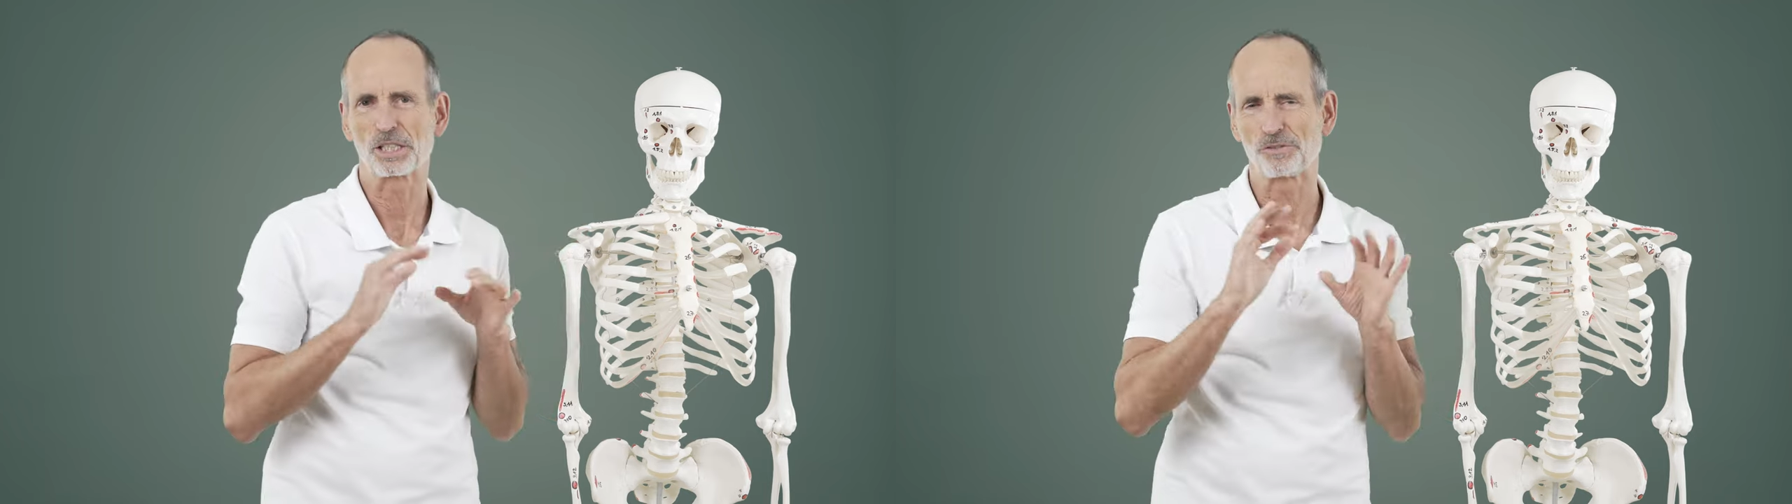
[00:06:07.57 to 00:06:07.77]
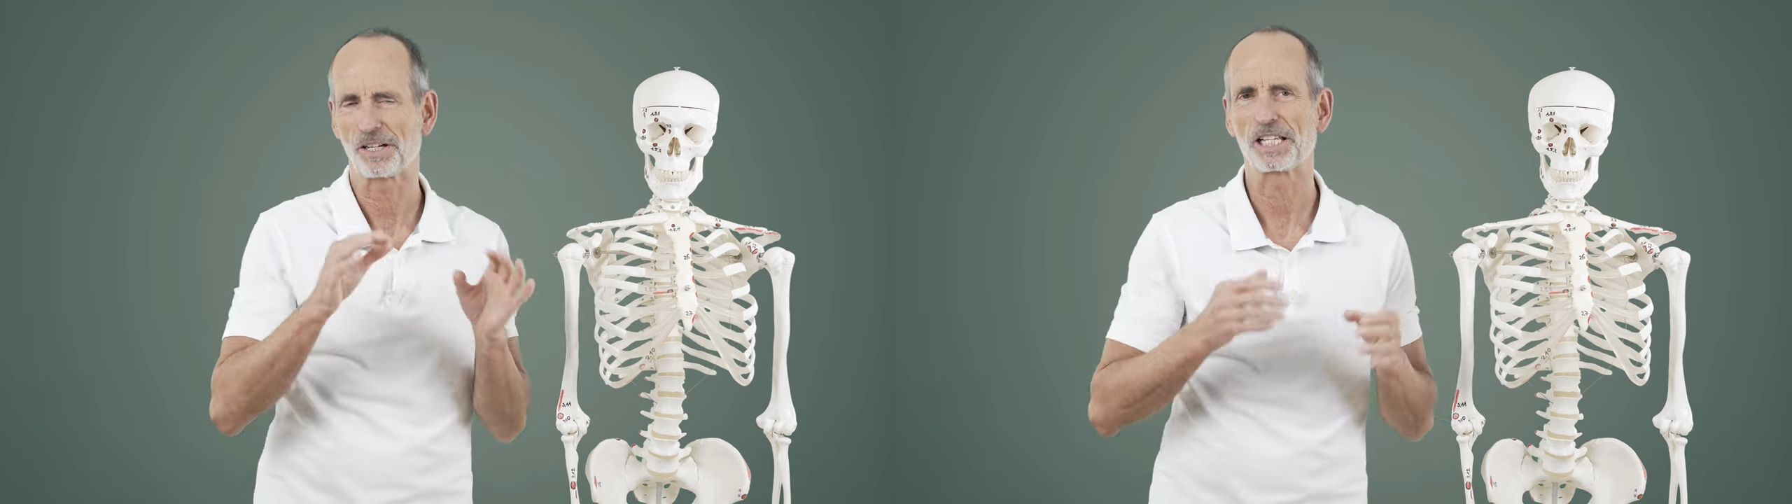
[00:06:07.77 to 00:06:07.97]

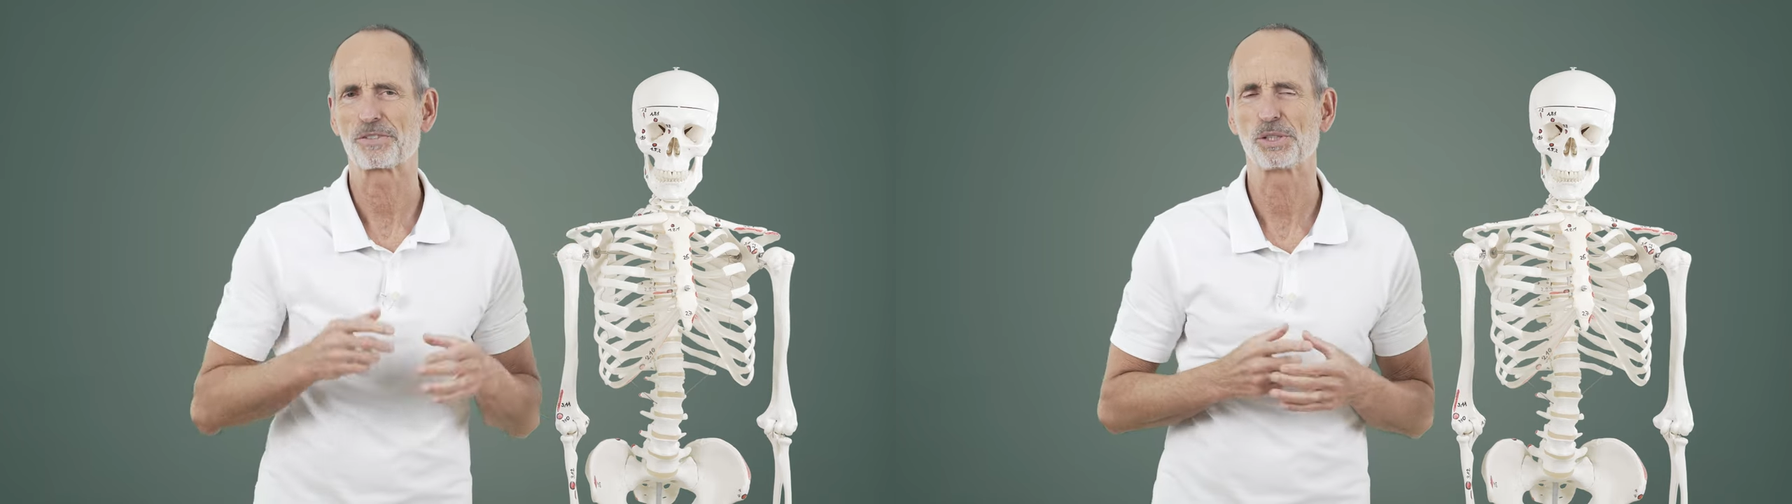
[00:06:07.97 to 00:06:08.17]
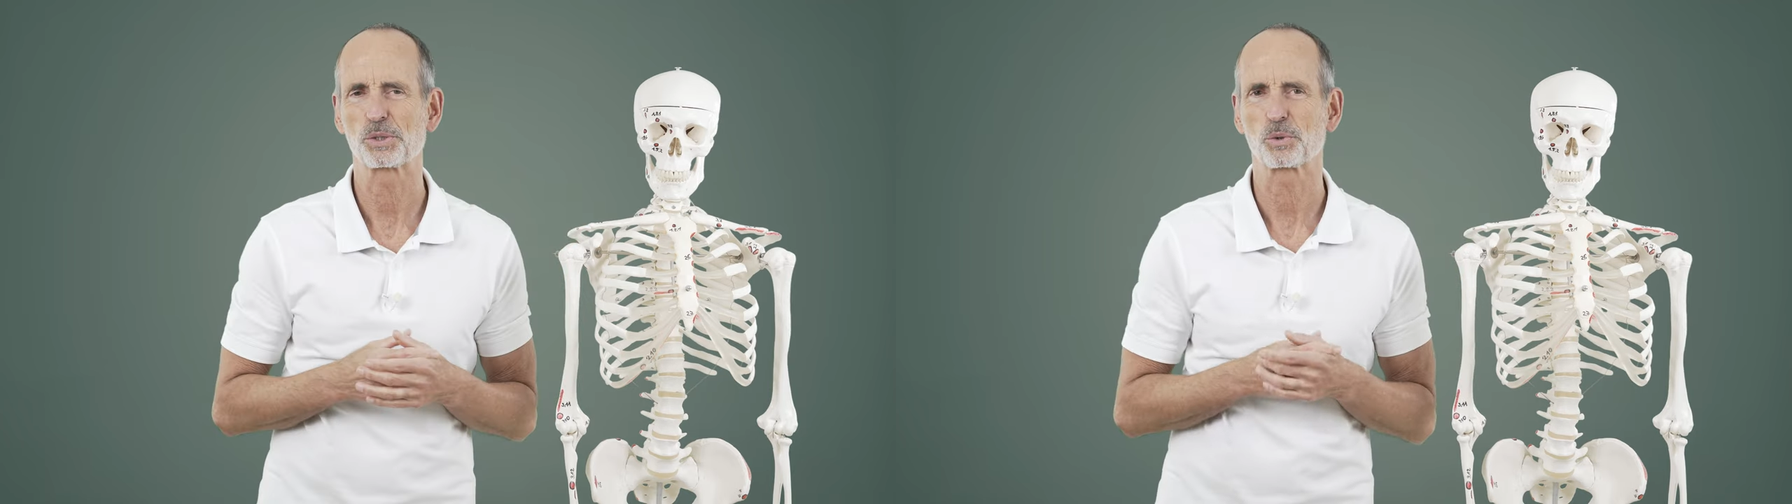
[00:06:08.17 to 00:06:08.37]

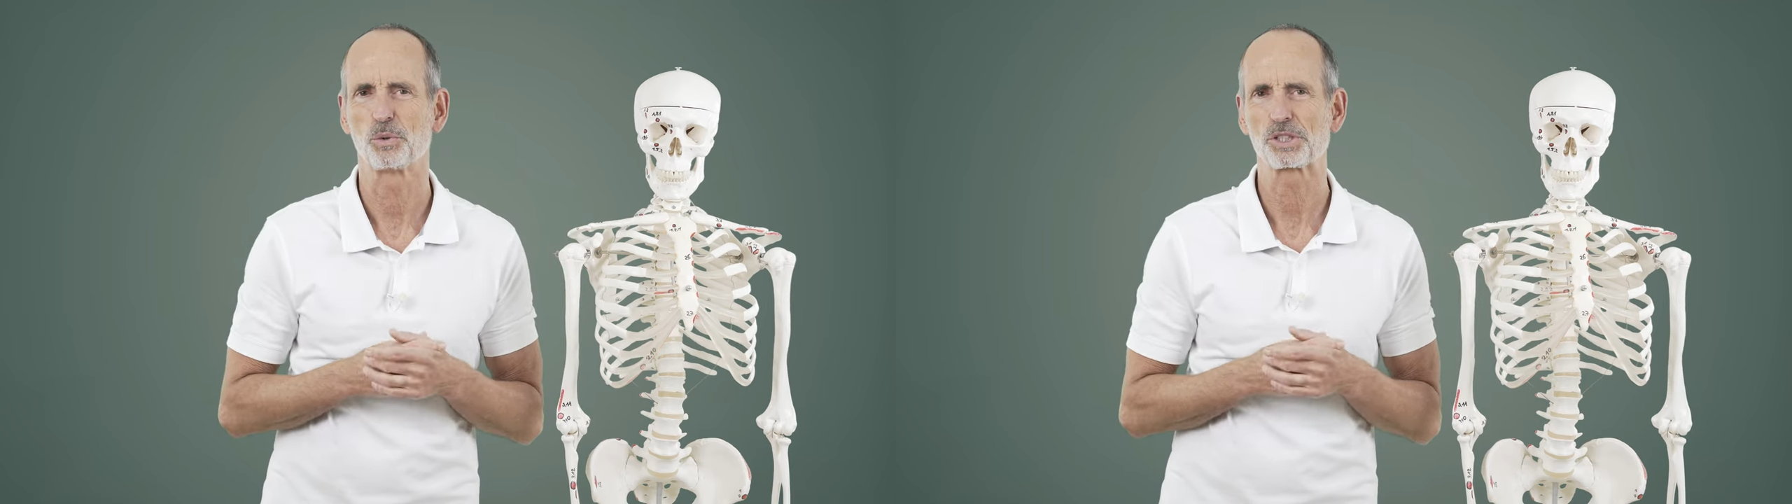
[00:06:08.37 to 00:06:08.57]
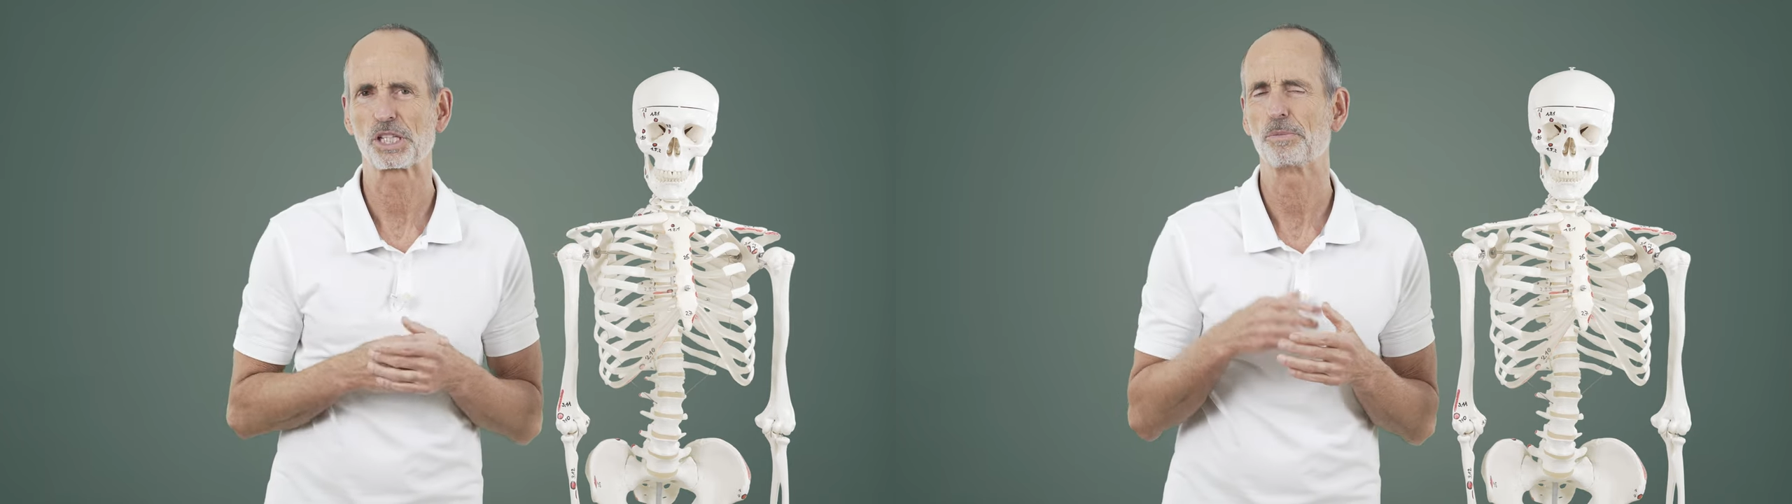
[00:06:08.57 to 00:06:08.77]
So
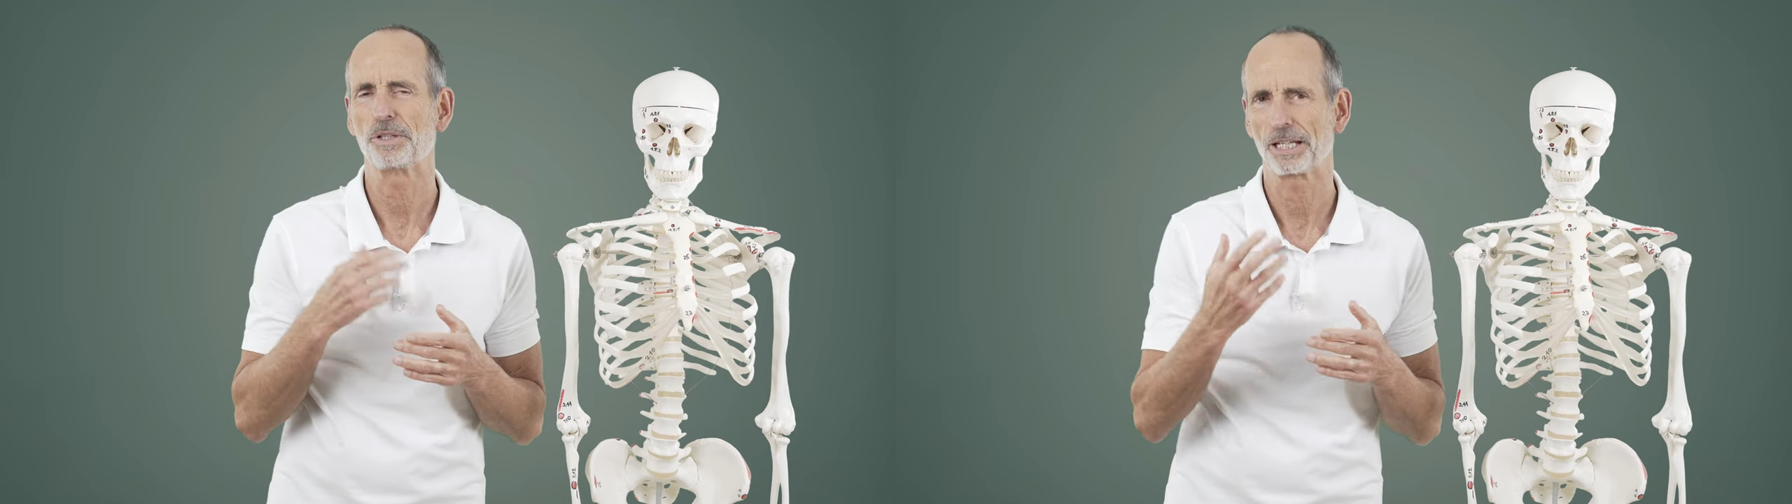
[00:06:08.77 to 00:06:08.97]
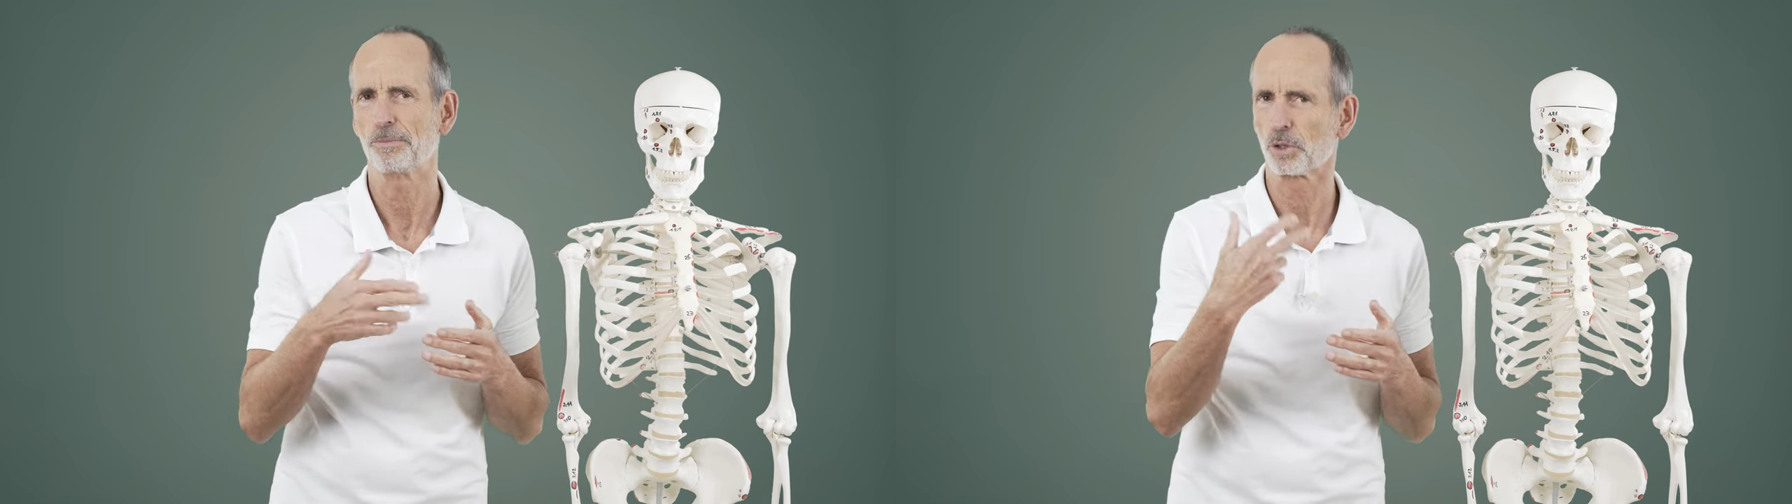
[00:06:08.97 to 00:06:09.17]
don't put
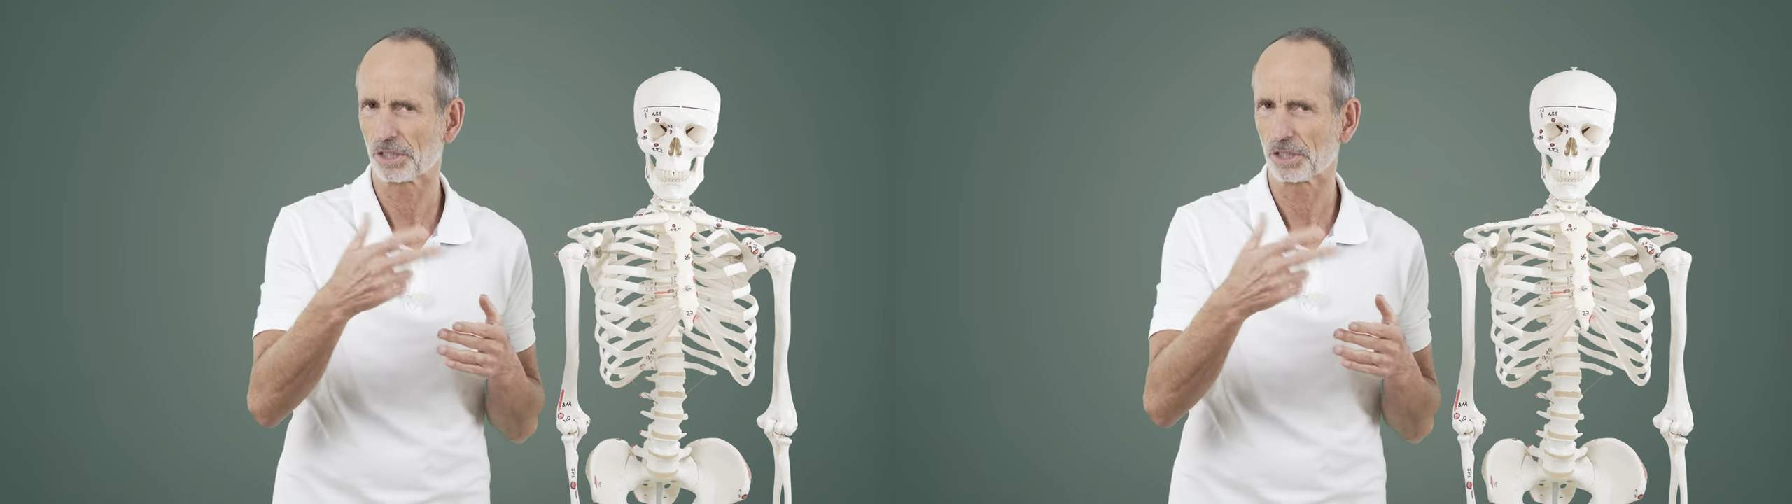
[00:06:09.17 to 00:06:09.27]
away the